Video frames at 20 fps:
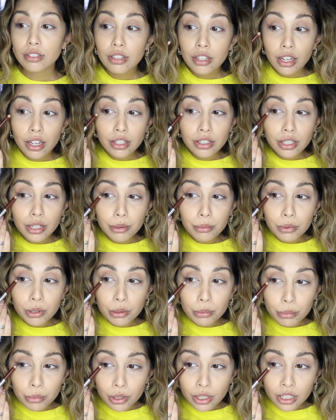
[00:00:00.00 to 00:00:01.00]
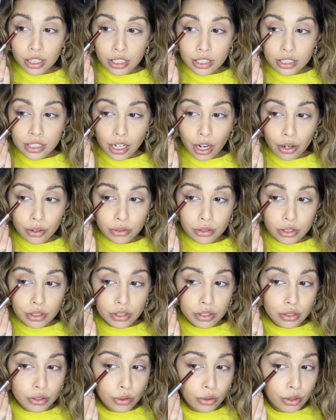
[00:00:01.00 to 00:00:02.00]
And then I'm going to bring it down to
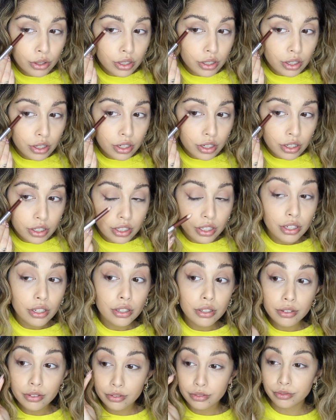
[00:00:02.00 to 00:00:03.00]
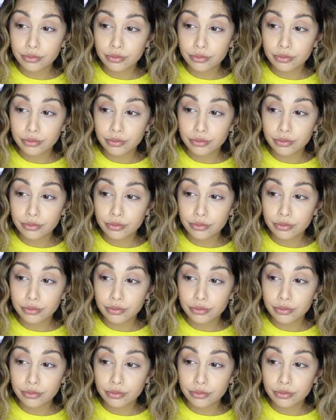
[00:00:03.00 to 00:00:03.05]
this corner a little.